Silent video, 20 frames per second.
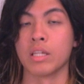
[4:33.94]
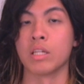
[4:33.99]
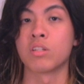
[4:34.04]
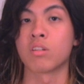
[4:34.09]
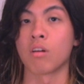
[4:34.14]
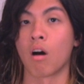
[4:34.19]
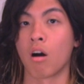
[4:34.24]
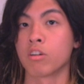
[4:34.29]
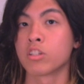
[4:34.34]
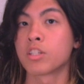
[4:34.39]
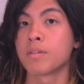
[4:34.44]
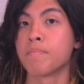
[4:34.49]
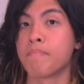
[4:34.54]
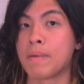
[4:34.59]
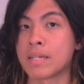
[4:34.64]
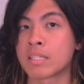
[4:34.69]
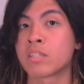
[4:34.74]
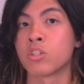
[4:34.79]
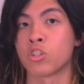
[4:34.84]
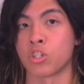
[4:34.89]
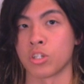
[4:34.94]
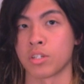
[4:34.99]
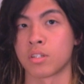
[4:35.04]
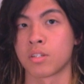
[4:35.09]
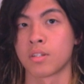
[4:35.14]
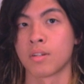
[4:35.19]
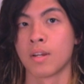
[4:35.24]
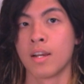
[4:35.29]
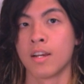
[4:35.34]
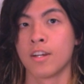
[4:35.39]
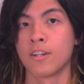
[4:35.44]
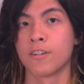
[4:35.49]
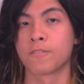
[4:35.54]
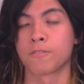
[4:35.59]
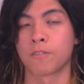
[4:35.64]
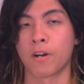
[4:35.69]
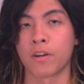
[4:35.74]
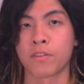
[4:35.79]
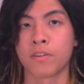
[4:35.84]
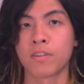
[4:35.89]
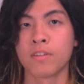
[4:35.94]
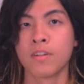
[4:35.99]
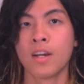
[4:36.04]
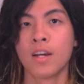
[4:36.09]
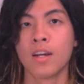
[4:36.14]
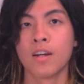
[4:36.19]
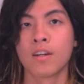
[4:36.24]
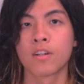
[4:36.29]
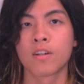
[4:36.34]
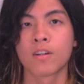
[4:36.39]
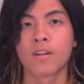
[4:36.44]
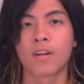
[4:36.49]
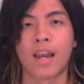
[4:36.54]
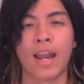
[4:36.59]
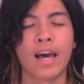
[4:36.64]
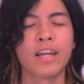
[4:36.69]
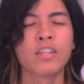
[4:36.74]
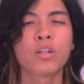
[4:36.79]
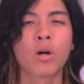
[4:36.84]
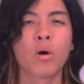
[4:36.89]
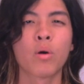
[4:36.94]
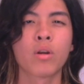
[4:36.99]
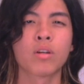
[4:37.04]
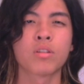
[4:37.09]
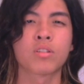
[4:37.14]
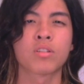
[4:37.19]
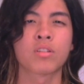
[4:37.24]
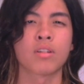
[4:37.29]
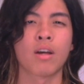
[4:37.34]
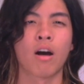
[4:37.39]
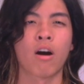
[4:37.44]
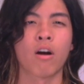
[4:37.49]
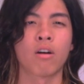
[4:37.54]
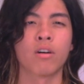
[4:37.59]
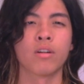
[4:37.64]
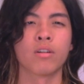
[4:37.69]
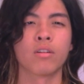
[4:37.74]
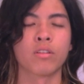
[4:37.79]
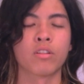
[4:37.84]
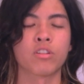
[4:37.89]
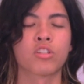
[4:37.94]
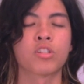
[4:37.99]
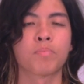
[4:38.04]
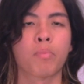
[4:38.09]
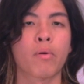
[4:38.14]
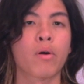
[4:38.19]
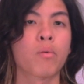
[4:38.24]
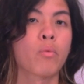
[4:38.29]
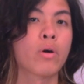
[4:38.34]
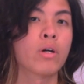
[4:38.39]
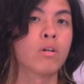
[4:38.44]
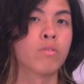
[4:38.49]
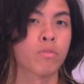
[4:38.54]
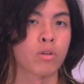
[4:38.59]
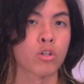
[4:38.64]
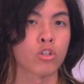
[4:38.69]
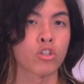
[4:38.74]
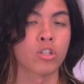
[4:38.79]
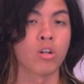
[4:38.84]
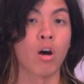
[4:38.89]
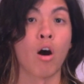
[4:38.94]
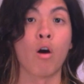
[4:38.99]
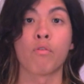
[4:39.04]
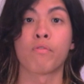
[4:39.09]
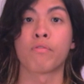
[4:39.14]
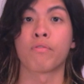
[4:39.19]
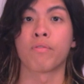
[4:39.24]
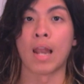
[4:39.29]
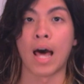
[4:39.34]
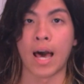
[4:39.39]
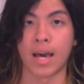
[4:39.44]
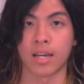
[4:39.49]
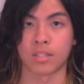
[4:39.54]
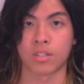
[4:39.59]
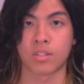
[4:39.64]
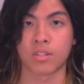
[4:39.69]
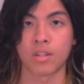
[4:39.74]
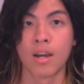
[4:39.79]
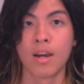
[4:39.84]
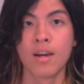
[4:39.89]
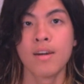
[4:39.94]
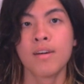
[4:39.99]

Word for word: These aren't messages. Rather, Clan codas are the sperm whale version of flags,